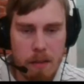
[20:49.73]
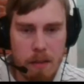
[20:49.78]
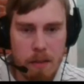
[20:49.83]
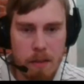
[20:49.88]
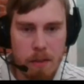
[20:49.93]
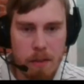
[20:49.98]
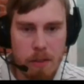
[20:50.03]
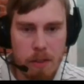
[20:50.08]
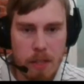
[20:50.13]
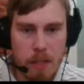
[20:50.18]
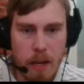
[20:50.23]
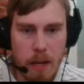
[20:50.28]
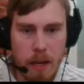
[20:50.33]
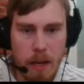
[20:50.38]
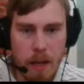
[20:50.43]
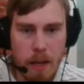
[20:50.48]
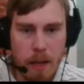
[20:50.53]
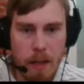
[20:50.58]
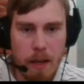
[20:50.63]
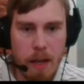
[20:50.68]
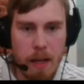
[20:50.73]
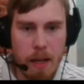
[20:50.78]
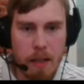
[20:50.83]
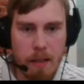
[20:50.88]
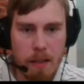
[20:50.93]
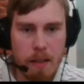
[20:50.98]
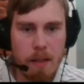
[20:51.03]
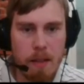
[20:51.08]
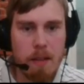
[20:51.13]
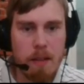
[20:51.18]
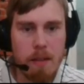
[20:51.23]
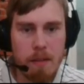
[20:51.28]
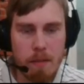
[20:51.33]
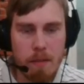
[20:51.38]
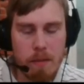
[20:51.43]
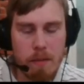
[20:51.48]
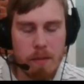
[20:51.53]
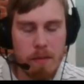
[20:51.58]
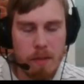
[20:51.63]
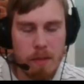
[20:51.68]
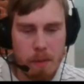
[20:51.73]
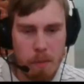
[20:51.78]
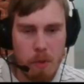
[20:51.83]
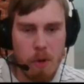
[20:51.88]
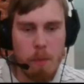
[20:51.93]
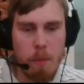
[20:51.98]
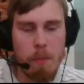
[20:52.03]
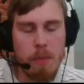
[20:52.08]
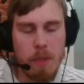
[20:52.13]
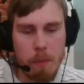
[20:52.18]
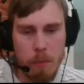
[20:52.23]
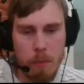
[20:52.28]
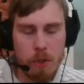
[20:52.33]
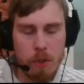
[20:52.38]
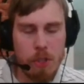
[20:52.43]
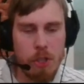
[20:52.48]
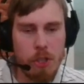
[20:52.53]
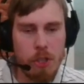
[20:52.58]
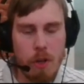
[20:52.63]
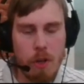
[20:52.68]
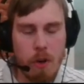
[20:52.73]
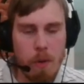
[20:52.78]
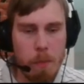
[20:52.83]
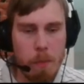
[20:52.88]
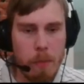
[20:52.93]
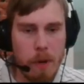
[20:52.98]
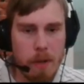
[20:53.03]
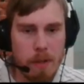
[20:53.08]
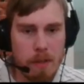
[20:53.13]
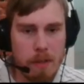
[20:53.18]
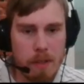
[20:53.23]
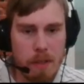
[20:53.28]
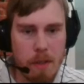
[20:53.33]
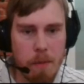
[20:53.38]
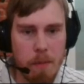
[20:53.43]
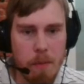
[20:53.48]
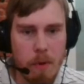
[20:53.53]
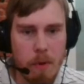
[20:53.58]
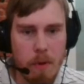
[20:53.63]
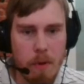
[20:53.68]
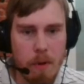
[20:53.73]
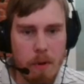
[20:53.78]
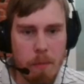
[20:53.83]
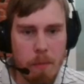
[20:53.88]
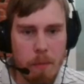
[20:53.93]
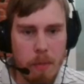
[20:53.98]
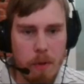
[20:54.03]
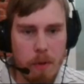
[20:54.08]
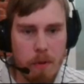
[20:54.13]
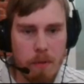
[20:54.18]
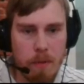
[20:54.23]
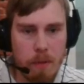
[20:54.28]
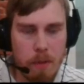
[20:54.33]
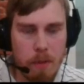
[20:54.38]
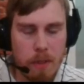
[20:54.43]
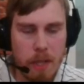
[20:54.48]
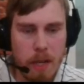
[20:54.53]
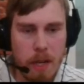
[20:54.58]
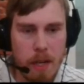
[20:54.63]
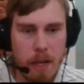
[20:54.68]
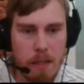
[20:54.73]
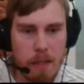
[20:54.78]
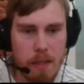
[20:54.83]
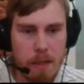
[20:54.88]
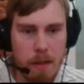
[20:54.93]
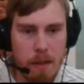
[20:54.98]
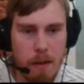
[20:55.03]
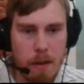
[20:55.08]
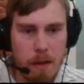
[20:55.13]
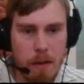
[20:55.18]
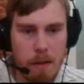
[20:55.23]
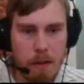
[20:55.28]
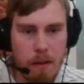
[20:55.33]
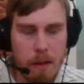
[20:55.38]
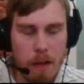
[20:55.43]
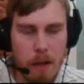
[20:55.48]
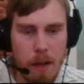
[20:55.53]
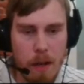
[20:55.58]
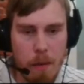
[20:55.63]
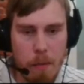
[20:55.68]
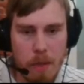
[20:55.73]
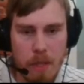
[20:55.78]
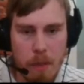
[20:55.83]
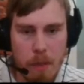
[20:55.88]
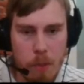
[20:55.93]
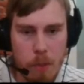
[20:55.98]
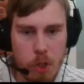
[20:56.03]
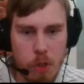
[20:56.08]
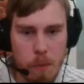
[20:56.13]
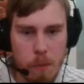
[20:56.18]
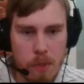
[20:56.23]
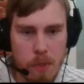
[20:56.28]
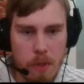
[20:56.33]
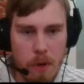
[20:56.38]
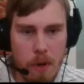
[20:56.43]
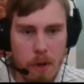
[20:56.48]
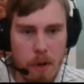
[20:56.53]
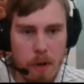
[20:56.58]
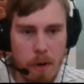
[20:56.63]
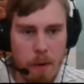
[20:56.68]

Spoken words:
So suddenly, like the more the position opens, the more beautiful the knights are. The bishops are.